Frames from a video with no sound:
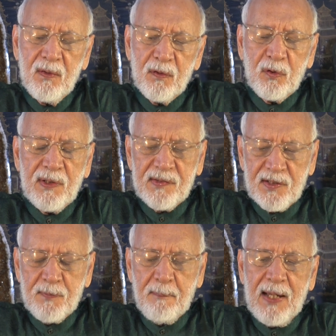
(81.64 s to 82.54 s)
So there's
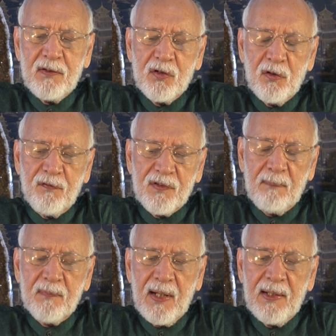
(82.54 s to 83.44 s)
expansion of
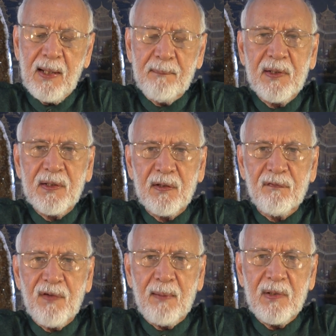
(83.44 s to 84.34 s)
some kind happening in the
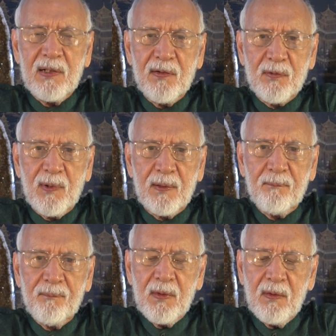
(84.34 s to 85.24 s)
family as
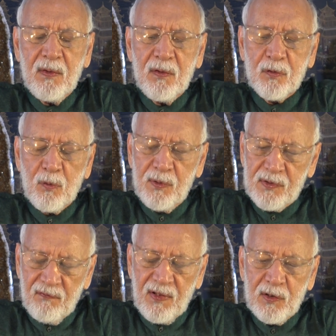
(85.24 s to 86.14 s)
well. So
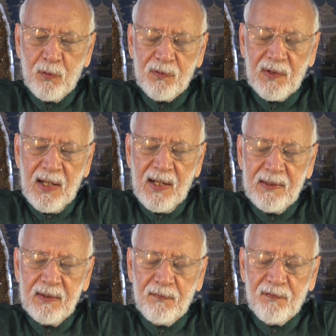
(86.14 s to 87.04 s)
it's a very good
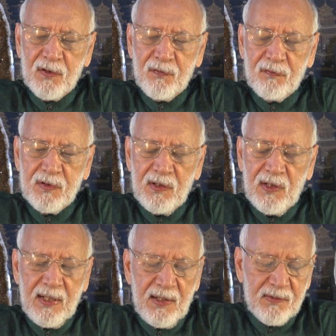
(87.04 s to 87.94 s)
card in the first 15
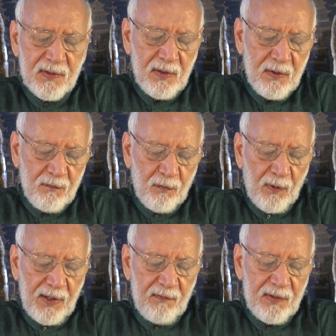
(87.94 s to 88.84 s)
days
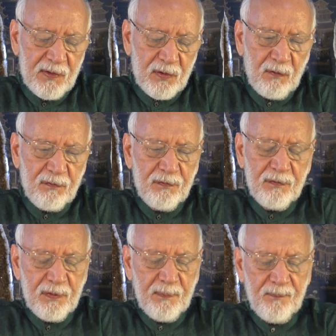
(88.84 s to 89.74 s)
for areas
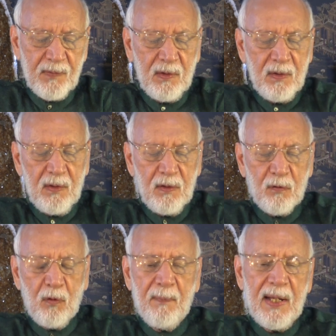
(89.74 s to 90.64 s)
of
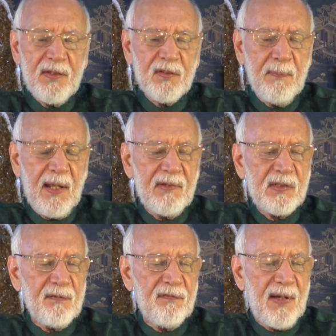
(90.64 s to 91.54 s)
romance,
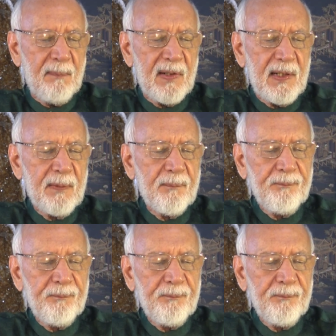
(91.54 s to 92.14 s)
marriage and family.